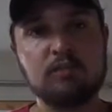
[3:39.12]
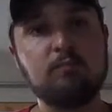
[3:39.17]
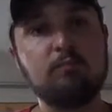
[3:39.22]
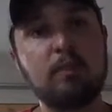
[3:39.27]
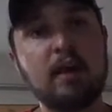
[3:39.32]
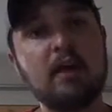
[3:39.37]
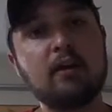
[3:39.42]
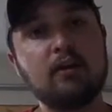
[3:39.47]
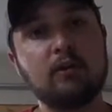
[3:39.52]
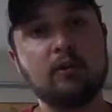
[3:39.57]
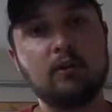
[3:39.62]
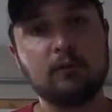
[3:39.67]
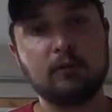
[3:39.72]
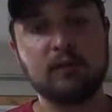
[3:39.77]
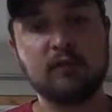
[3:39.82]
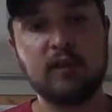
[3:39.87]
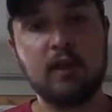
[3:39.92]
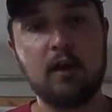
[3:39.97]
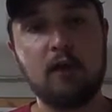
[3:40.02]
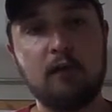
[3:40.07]
better
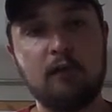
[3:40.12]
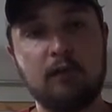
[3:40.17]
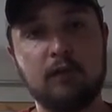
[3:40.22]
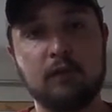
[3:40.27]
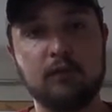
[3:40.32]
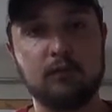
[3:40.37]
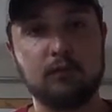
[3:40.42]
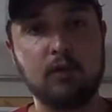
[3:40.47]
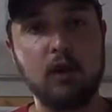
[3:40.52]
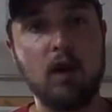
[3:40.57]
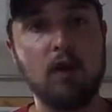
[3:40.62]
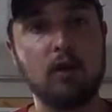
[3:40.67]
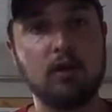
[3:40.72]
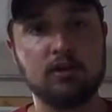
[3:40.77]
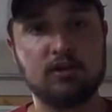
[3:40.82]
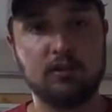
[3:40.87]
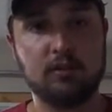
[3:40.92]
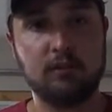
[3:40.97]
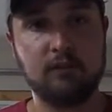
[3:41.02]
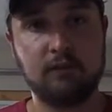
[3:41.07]
yourself and your knowledge
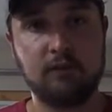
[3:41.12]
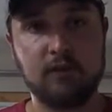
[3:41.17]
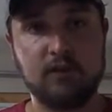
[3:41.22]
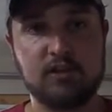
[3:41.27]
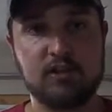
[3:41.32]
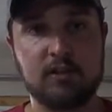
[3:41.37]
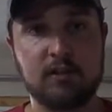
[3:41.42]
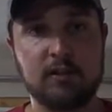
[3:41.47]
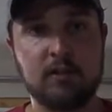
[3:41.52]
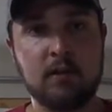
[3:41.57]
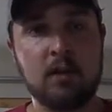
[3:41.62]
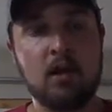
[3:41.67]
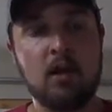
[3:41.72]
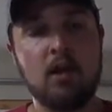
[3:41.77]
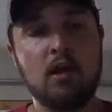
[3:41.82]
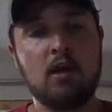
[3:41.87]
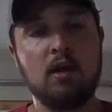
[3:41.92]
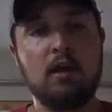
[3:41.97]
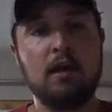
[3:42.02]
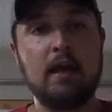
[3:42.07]
of the fishing.
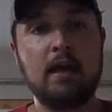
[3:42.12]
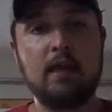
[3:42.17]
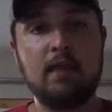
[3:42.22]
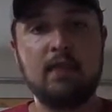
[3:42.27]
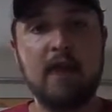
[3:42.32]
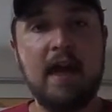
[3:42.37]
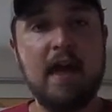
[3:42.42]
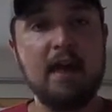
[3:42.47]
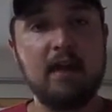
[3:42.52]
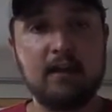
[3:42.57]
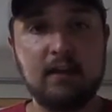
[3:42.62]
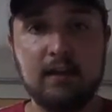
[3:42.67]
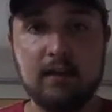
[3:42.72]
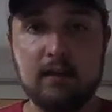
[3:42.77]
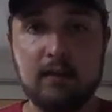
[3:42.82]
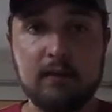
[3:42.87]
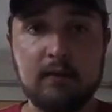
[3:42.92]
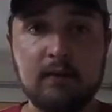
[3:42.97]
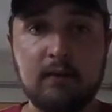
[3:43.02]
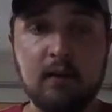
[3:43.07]
And that
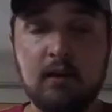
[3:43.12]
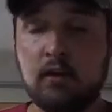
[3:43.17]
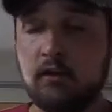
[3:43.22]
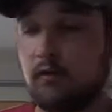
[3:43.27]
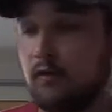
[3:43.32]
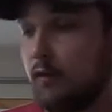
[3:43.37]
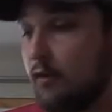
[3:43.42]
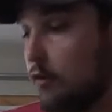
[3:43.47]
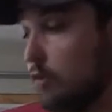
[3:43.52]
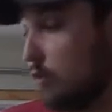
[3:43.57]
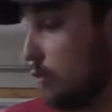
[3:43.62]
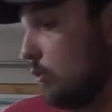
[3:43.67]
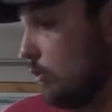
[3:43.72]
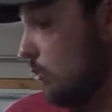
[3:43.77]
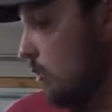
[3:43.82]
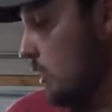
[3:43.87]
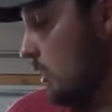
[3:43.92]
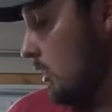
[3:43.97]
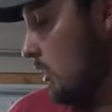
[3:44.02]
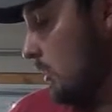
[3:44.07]
is
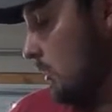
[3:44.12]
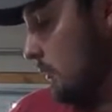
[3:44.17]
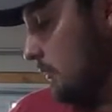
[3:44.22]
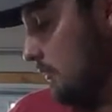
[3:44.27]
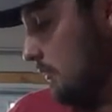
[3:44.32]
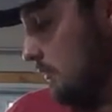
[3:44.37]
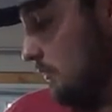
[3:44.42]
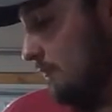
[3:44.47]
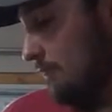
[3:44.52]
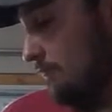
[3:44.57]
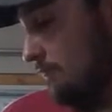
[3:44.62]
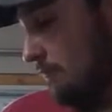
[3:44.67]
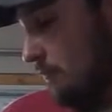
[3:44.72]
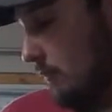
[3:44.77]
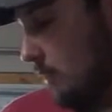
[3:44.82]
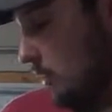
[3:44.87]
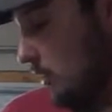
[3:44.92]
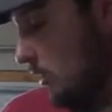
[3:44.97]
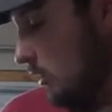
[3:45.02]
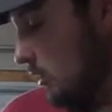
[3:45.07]
to,
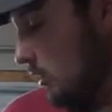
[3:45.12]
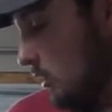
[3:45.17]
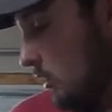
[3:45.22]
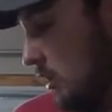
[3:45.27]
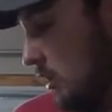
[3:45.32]
you